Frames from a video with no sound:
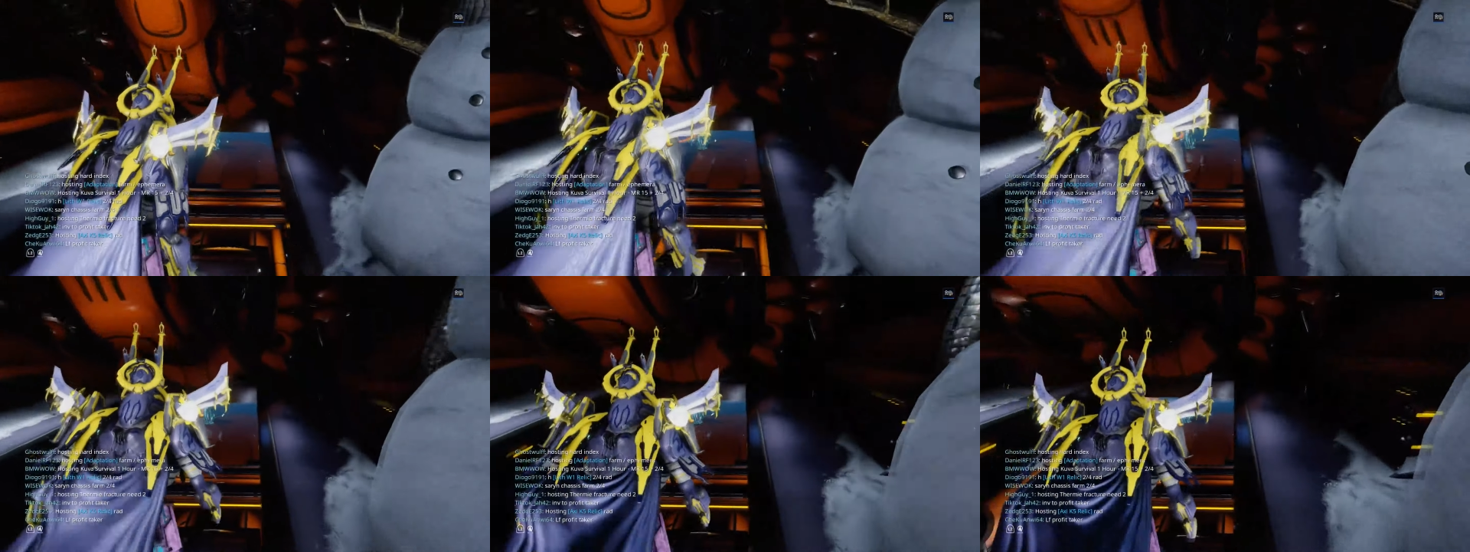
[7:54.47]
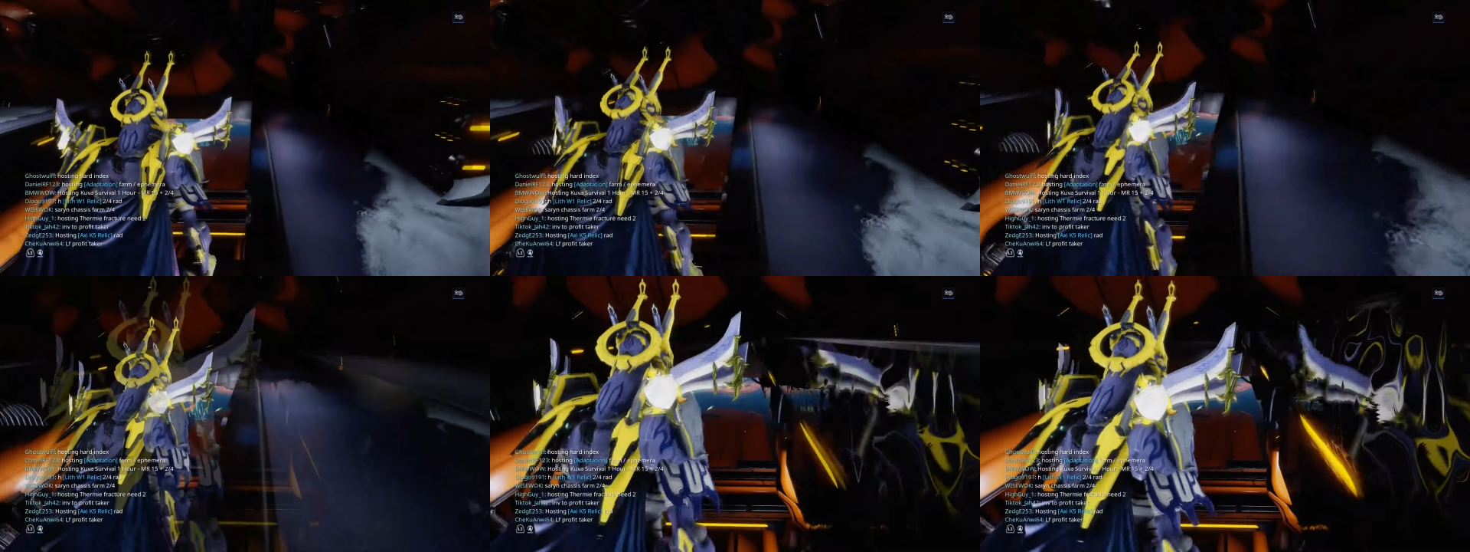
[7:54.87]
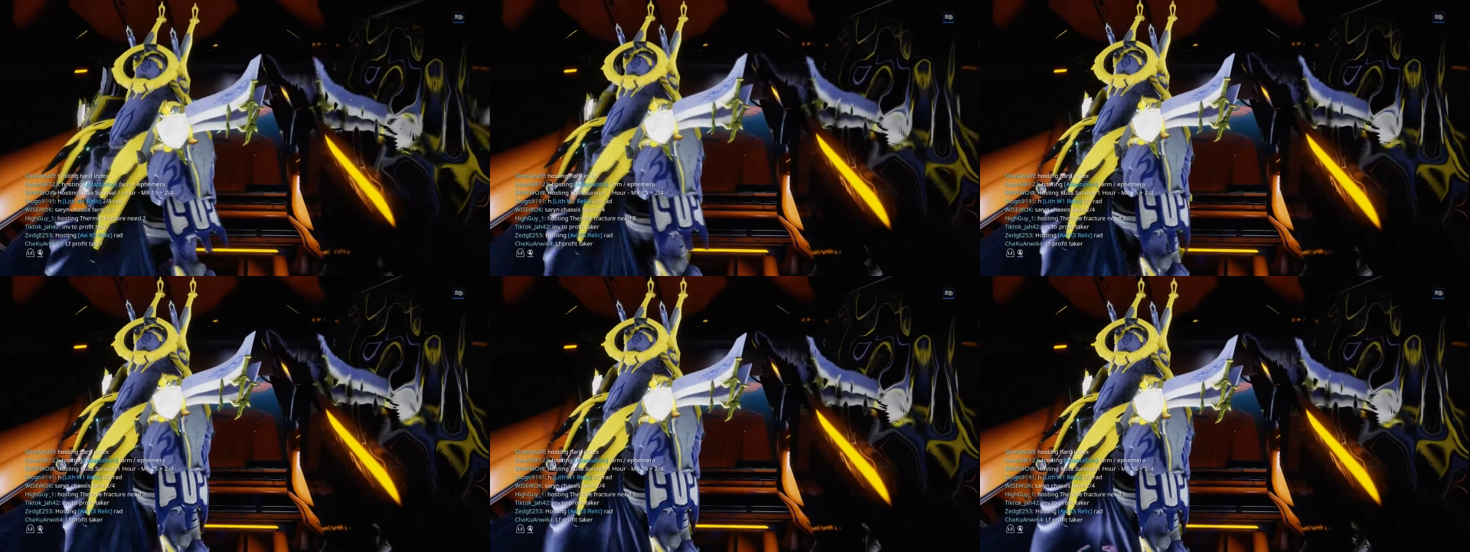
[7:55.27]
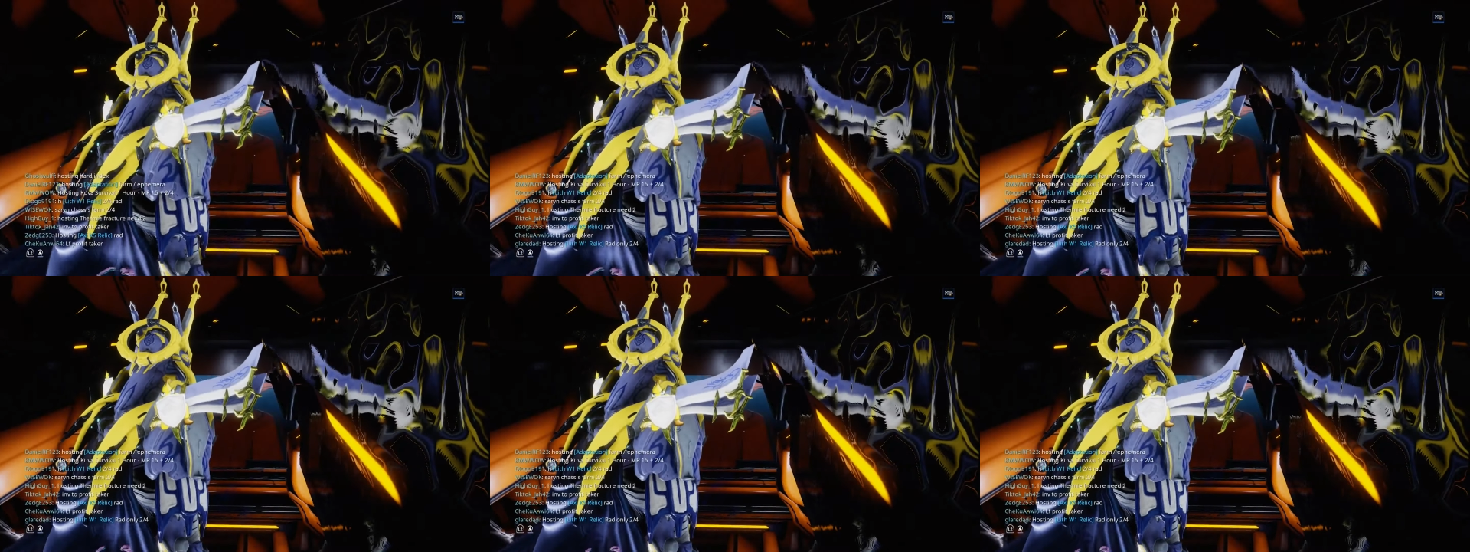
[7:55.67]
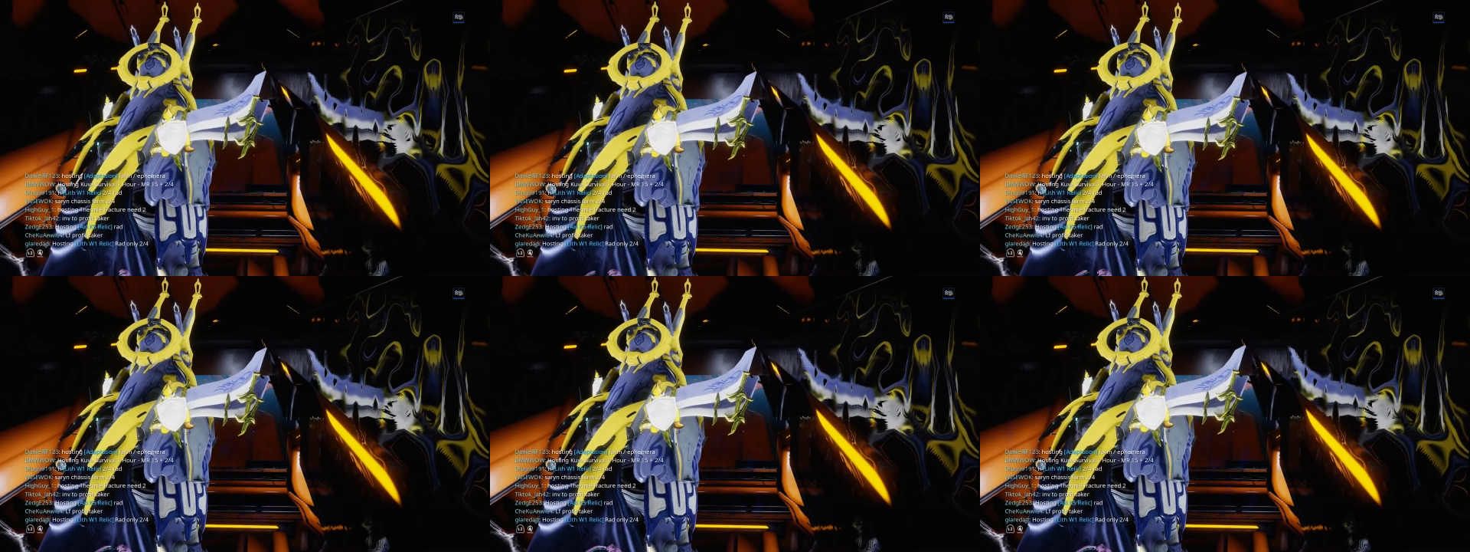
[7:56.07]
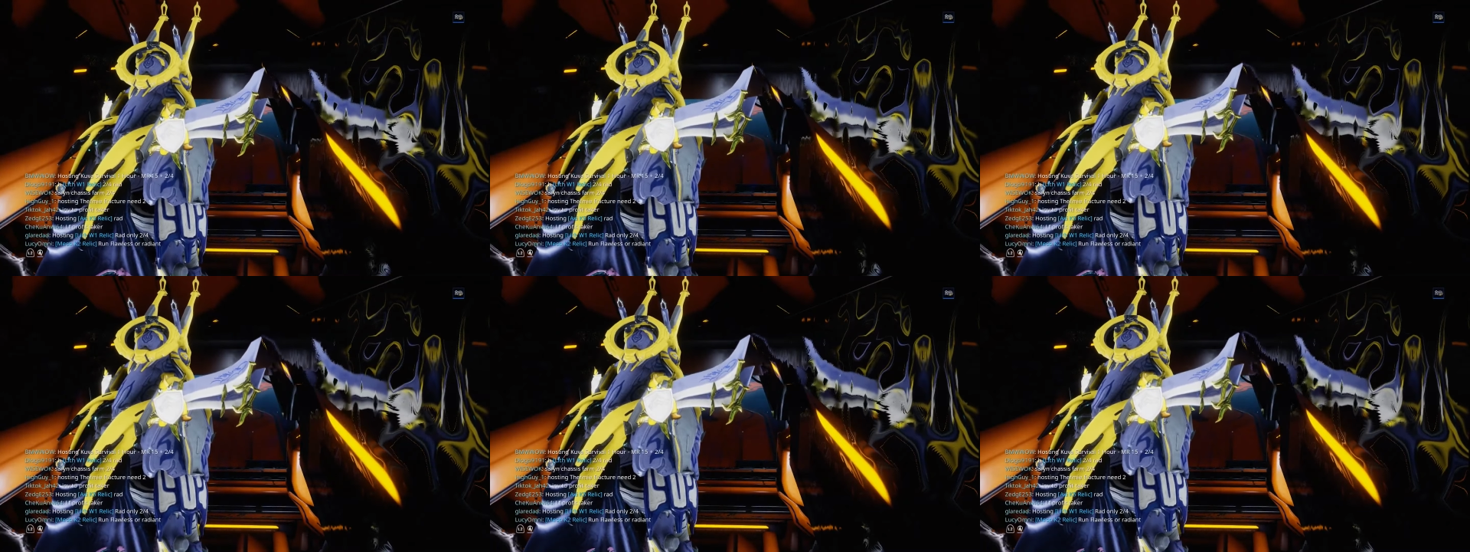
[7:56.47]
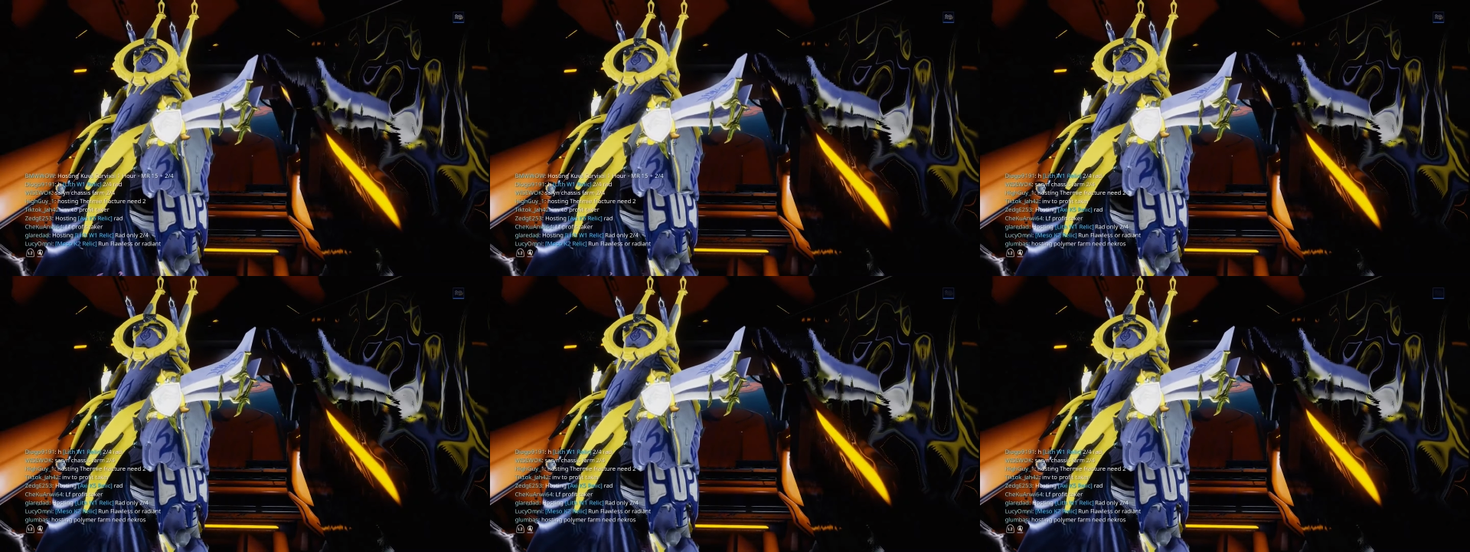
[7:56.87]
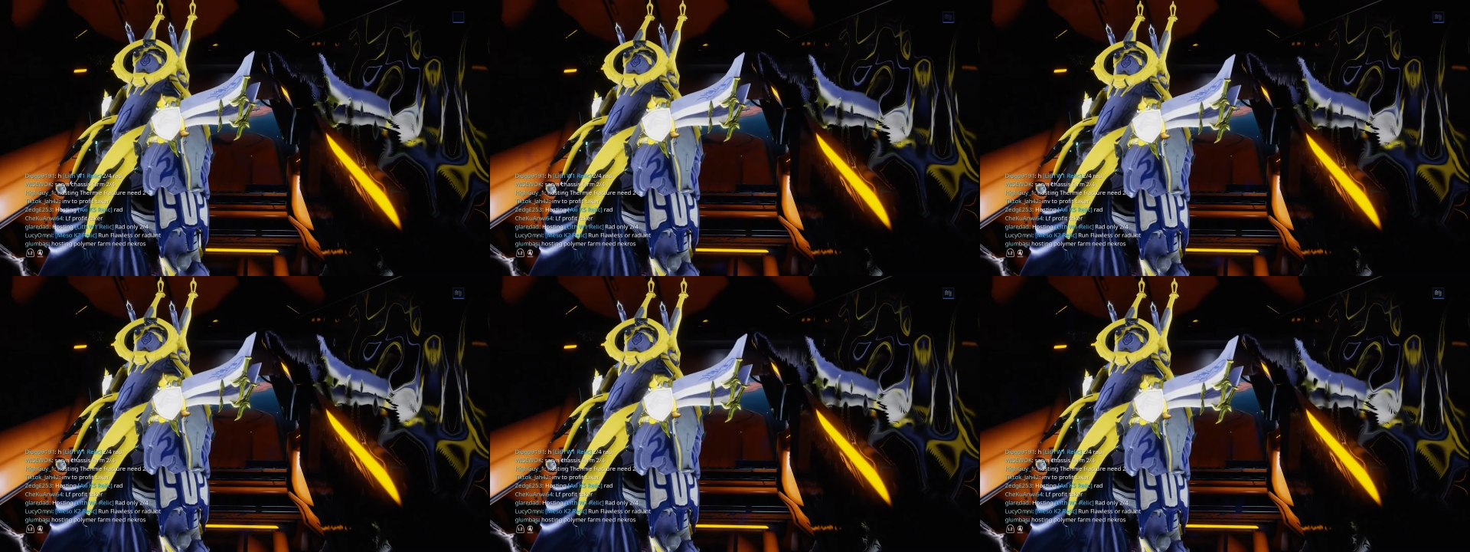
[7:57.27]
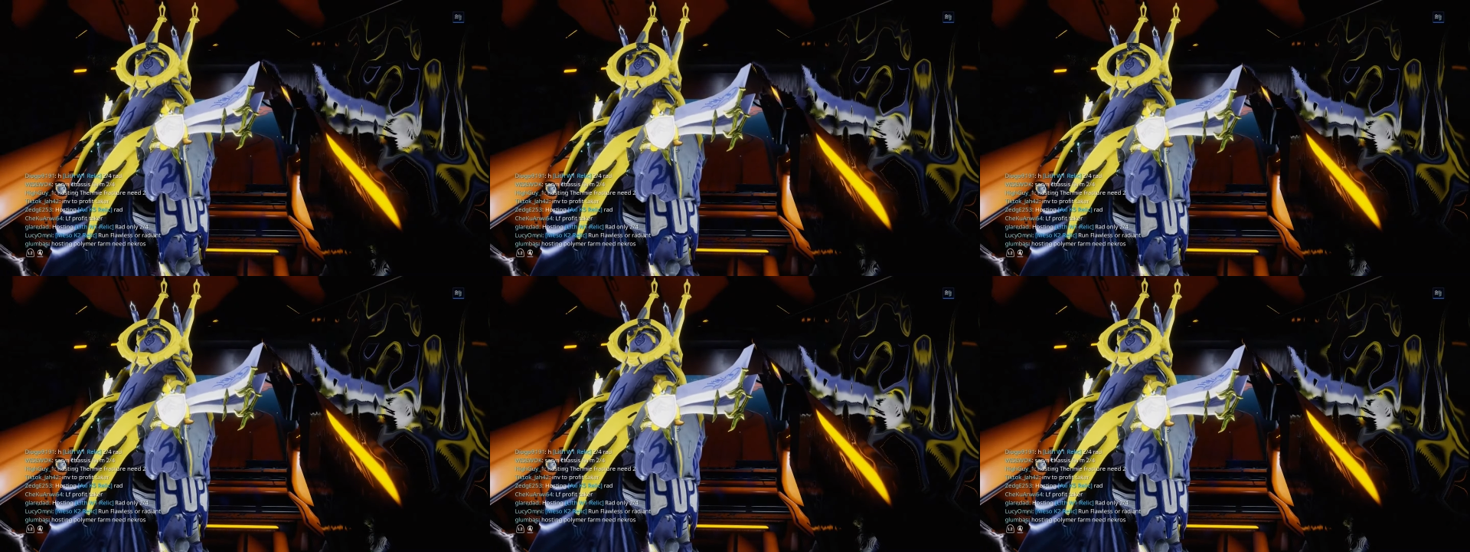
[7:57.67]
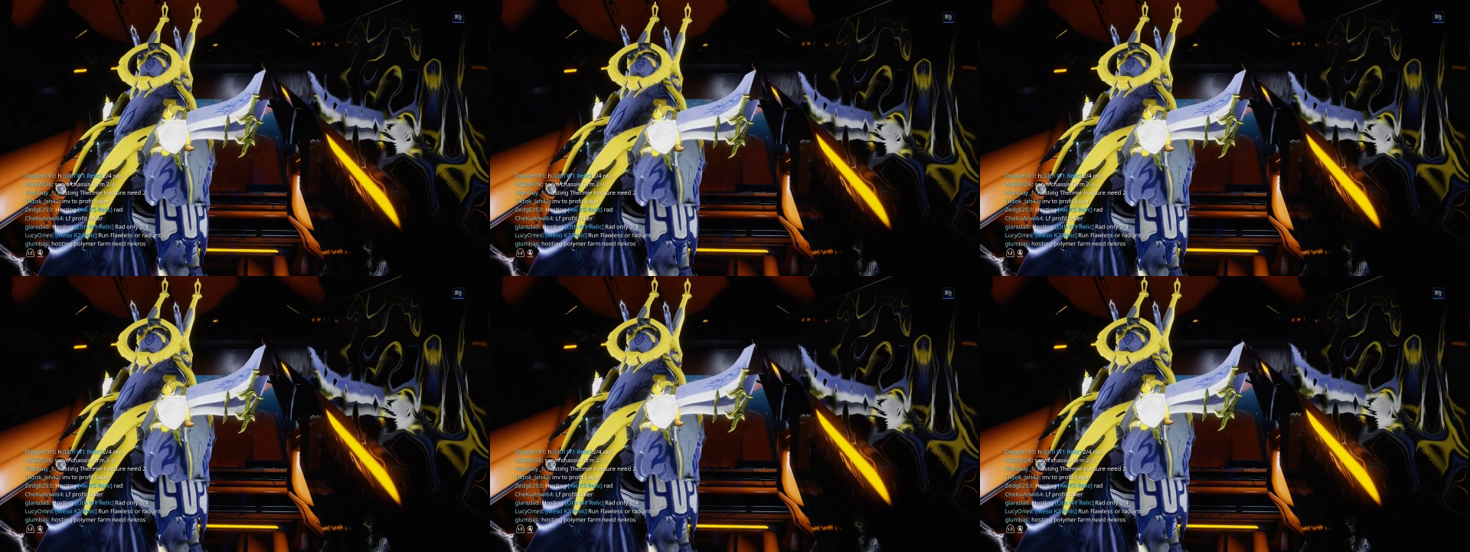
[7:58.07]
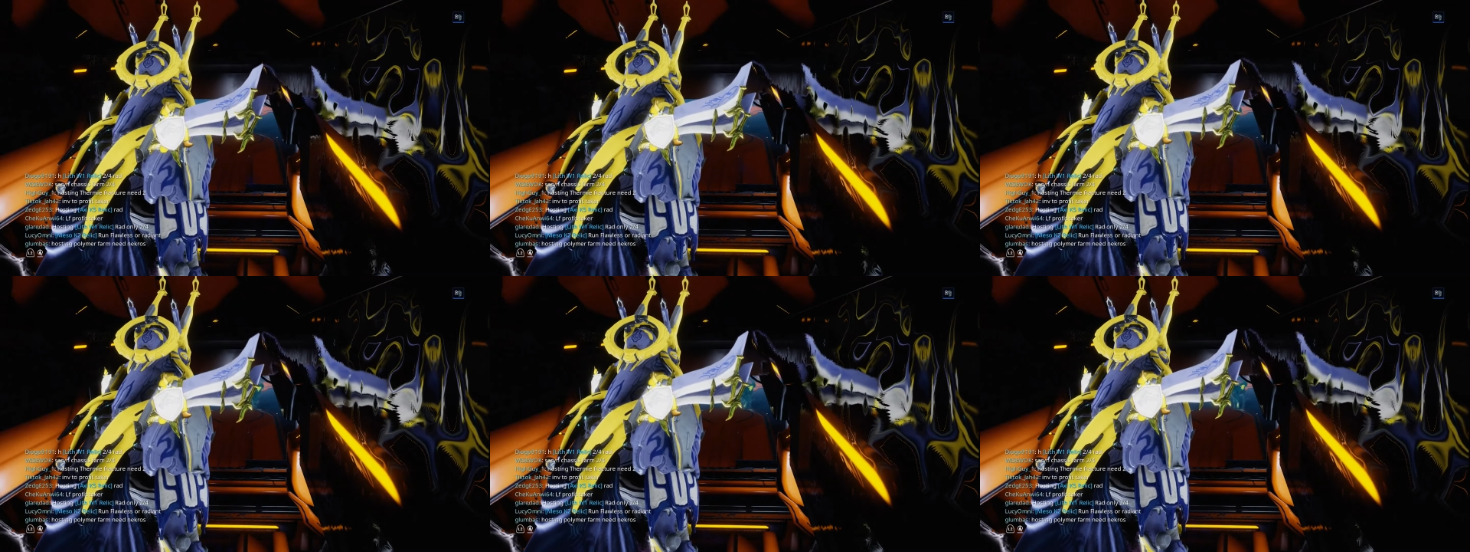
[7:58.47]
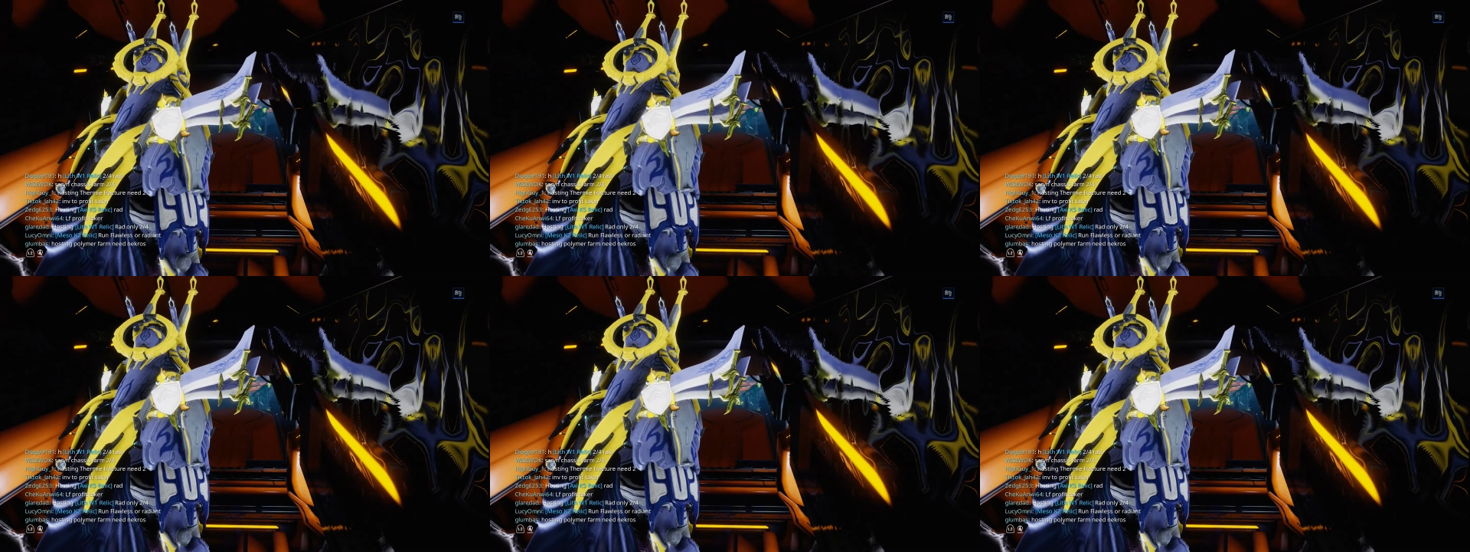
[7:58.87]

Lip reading: (no speaker visible)